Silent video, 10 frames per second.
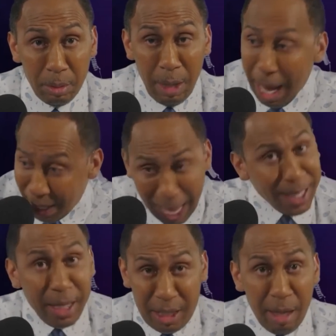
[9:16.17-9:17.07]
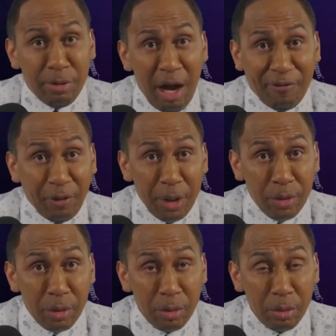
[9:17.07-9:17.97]
I like Hakeem
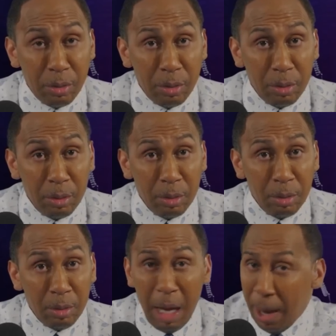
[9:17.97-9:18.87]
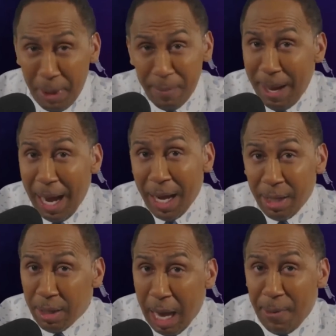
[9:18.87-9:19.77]
Jeffries. I
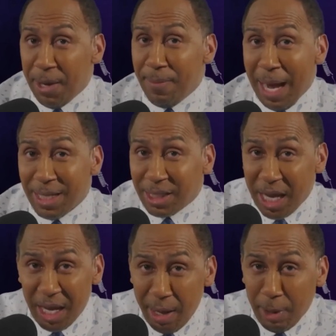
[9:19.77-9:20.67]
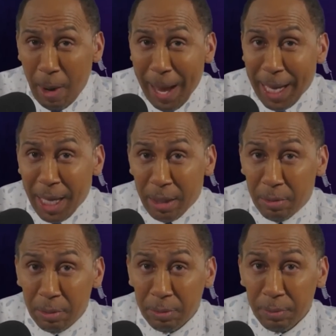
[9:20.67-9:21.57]
wouldn't mind seeing him go at it.
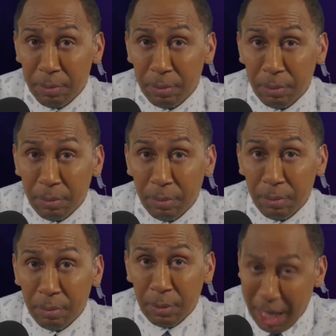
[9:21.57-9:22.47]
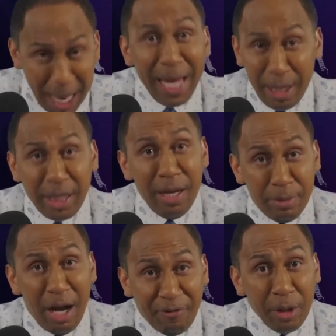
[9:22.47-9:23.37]
I like Hakeem
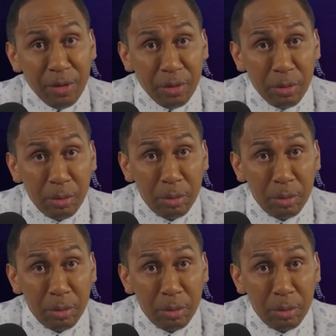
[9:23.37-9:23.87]
Jeffries.